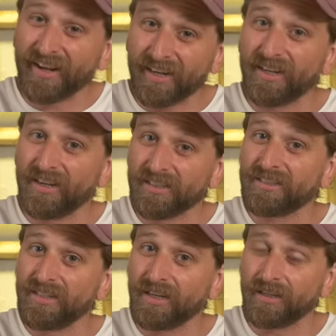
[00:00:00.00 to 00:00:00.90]
like a
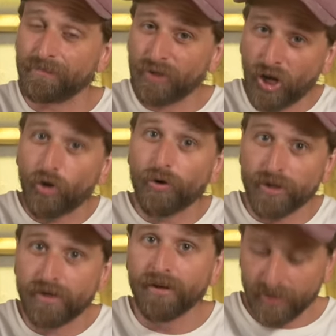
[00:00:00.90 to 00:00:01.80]

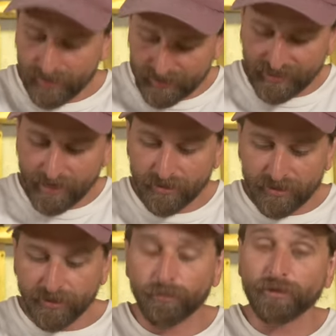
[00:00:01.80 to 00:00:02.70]
coated, the same
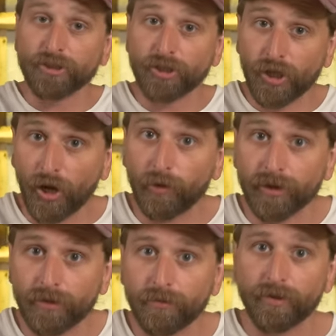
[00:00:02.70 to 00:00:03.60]
material, but just
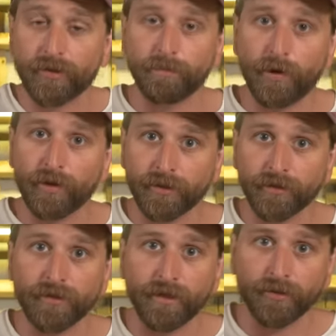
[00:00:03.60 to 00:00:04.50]
coated with a
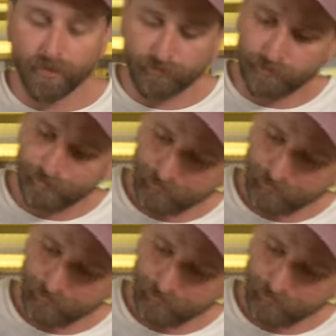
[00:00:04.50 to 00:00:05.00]
polyurethane or something.